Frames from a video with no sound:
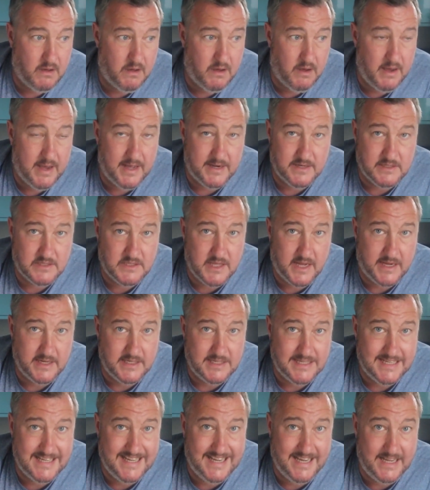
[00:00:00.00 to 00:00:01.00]
I had
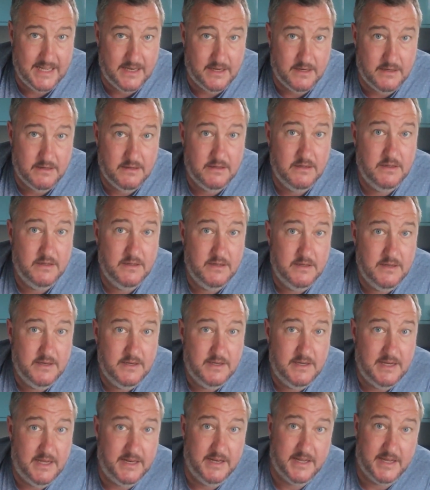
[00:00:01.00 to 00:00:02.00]
stayed in
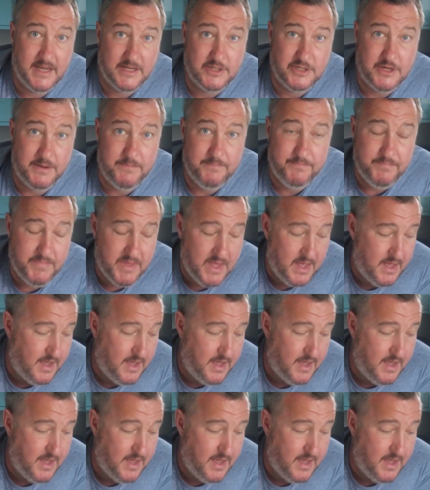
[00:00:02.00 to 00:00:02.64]
the kitchen.